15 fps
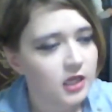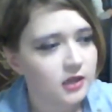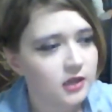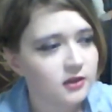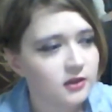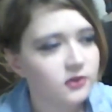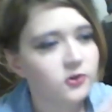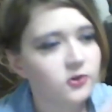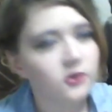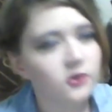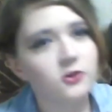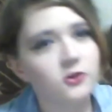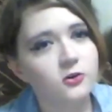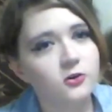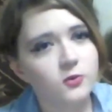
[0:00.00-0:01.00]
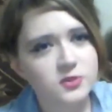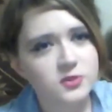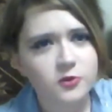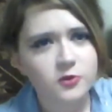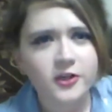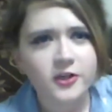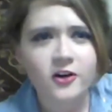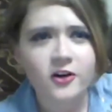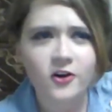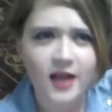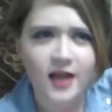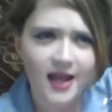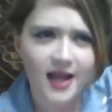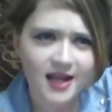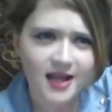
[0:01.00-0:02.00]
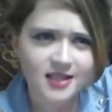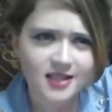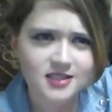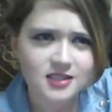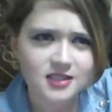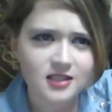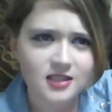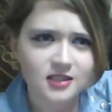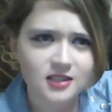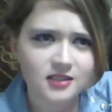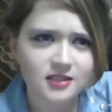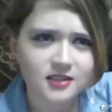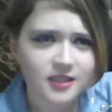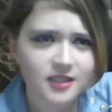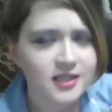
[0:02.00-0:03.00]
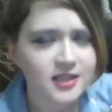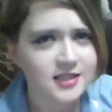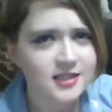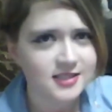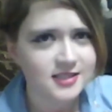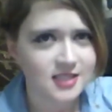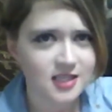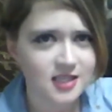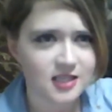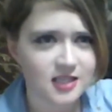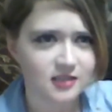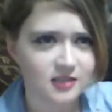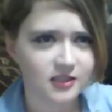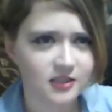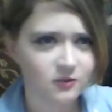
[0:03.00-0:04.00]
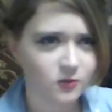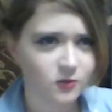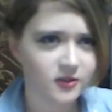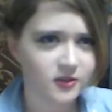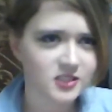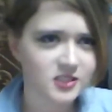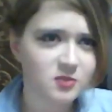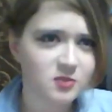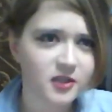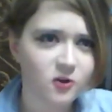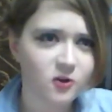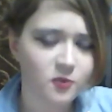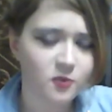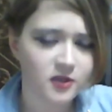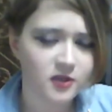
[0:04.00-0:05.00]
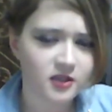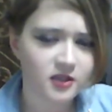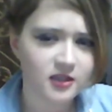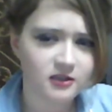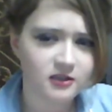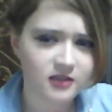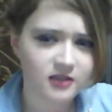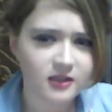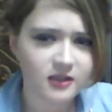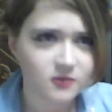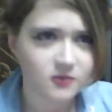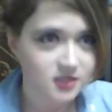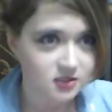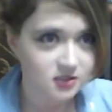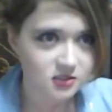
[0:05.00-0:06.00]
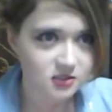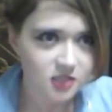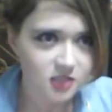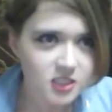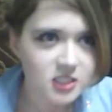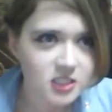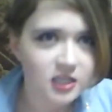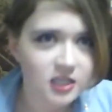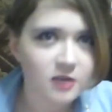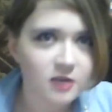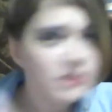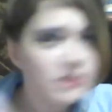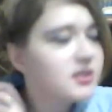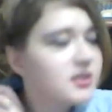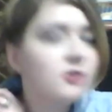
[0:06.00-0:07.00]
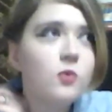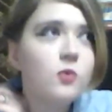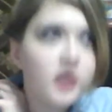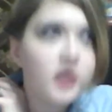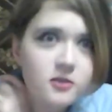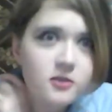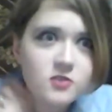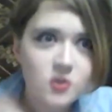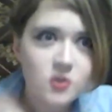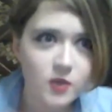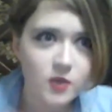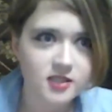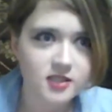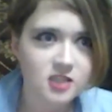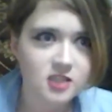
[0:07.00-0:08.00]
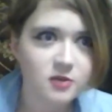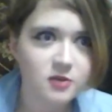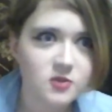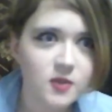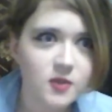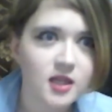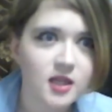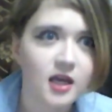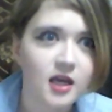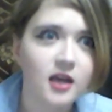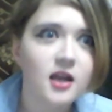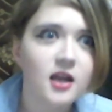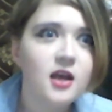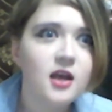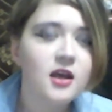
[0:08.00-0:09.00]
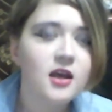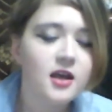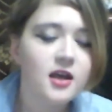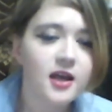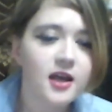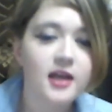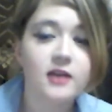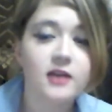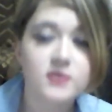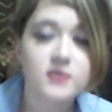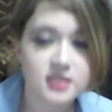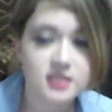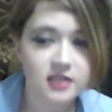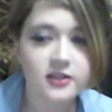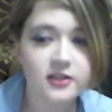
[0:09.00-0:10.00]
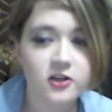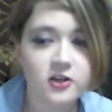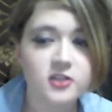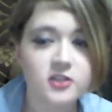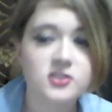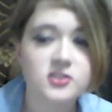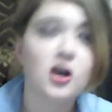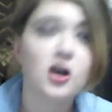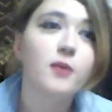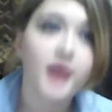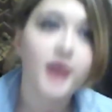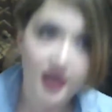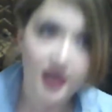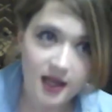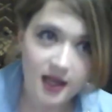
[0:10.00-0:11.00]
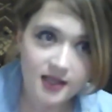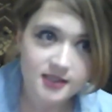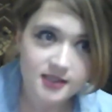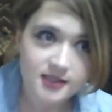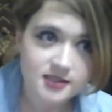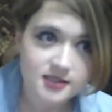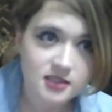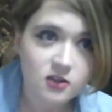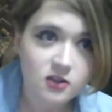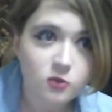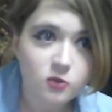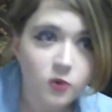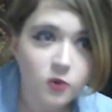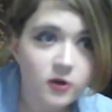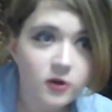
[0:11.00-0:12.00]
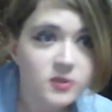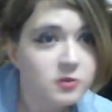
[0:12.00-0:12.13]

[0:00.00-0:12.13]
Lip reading: The little girl was putting her hand in his gi, like where it split open, and like was touching him. And I was like, "What are you doing? Stop doing that." And I was telling her to stop as the little boy was